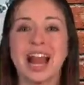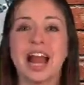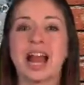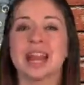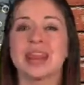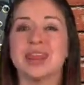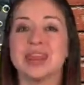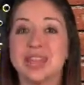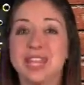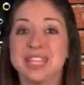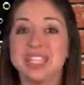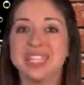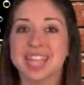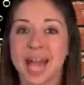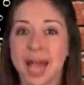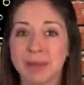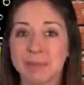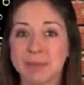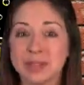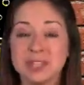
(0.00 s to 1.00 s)
This
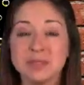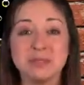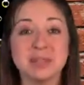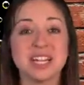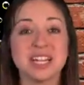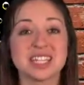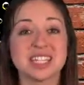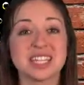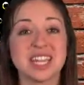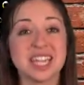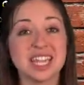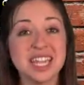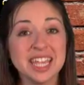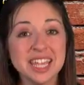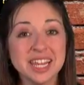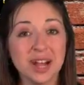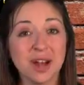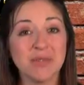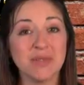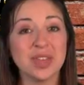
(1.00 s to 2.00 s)
happened because the
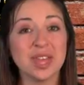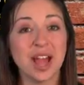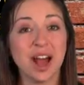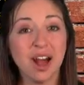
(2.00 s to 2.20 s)
heat of the